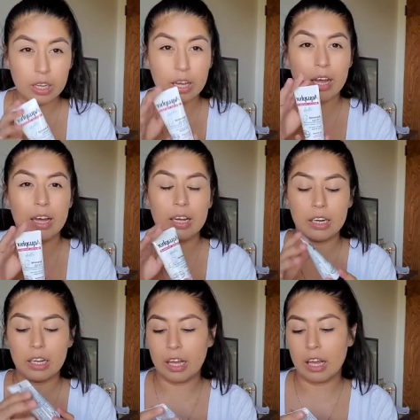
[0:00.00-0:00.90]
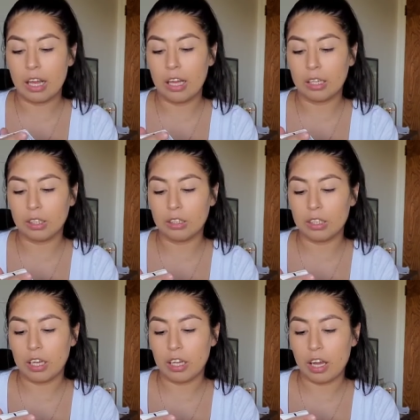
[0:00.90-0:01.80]
and uh,
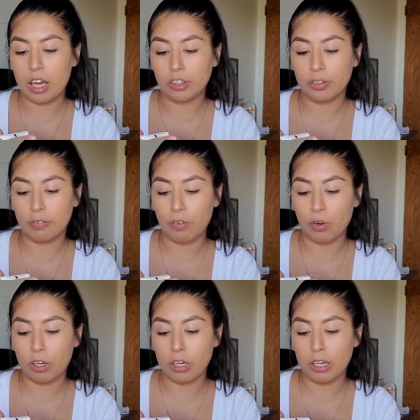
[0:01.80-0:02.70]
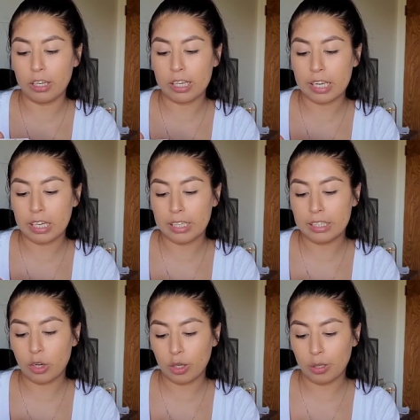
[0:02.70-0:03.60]
the I Q four healing
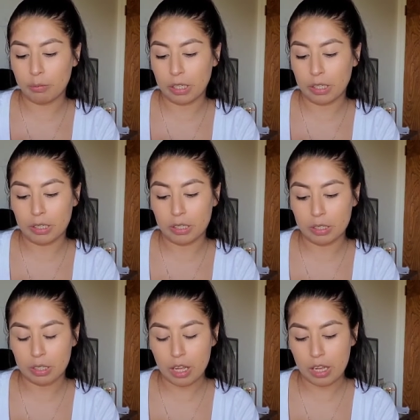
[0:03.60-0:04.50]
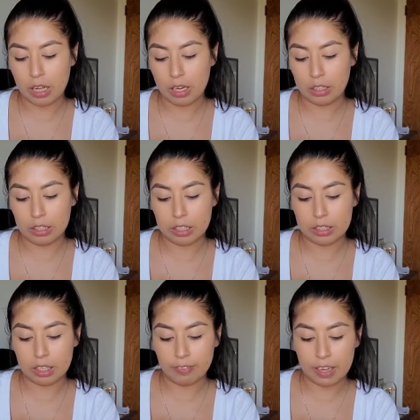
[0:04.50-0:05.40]
ointment, and this is
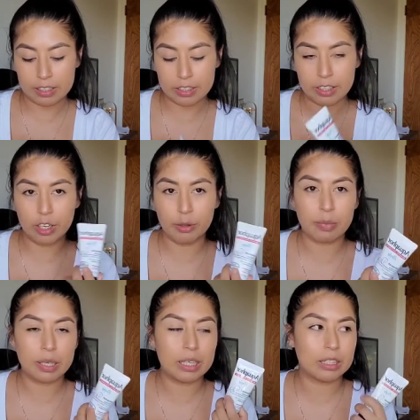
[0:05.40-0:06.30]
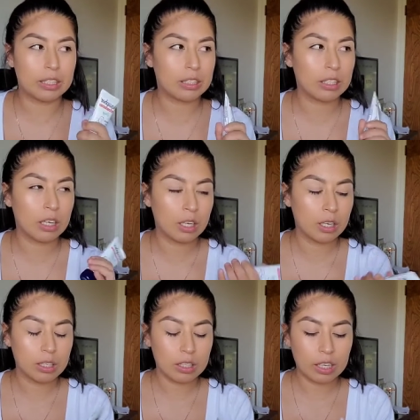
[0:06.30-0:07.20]
advanced therapy. It's
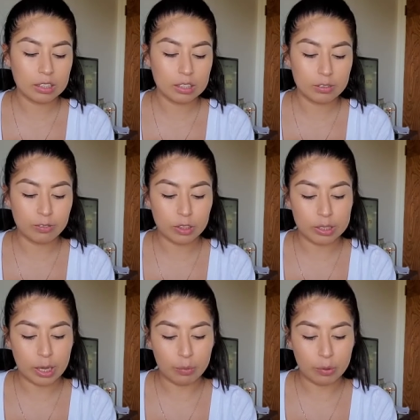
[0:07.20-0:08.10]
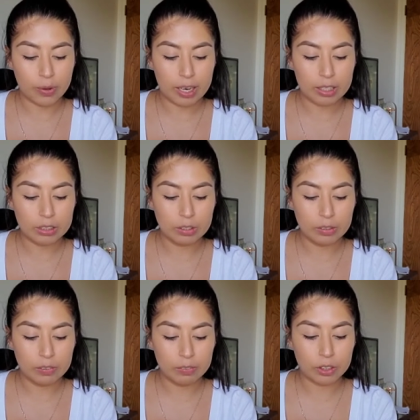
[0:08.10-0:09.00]
like a for diaper rash,
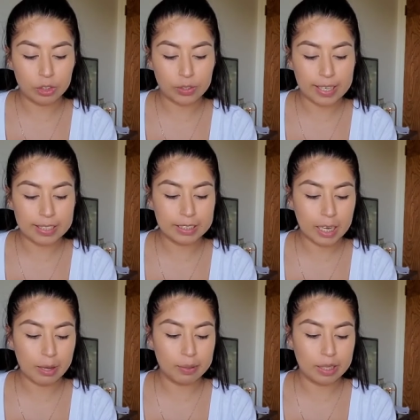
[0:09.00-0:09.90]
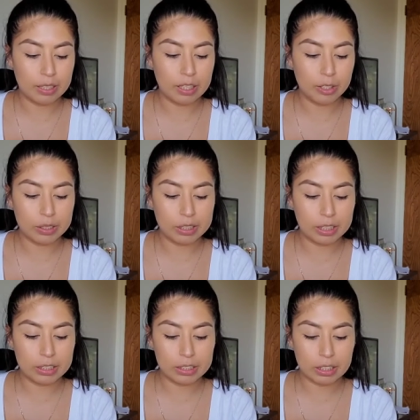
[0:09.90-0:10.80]
for dry, chapped, and
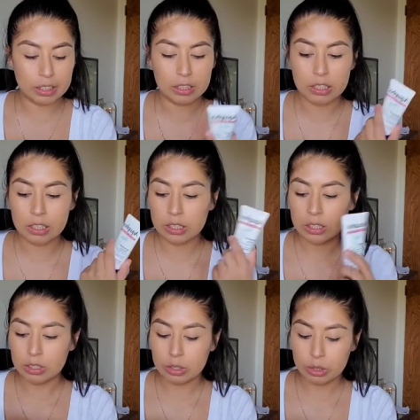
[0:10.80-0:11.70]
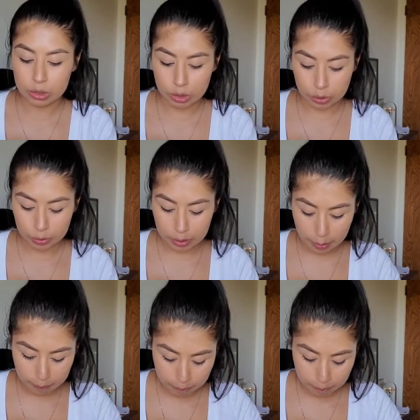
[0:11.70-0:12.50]
irritated skin. So yeah,